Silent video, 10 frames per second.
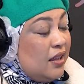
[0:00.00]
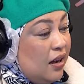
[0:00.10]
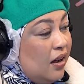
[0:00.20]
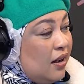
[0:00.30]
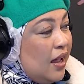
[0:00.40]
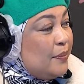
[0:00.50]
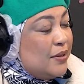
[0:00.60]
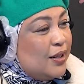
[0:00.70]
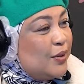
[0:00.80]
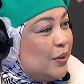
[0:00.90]
yeah,
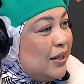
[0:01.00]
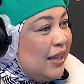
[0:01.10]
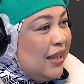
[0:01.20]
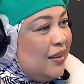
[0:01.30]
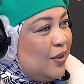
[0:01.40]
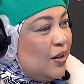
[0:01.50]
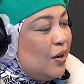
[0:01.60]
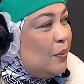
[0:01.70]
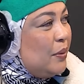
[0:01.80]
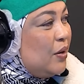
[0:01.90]
absolutely, you
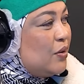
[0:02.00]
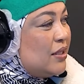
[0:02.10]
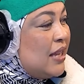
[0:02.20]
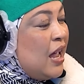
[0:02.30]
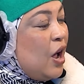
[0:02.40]
know, because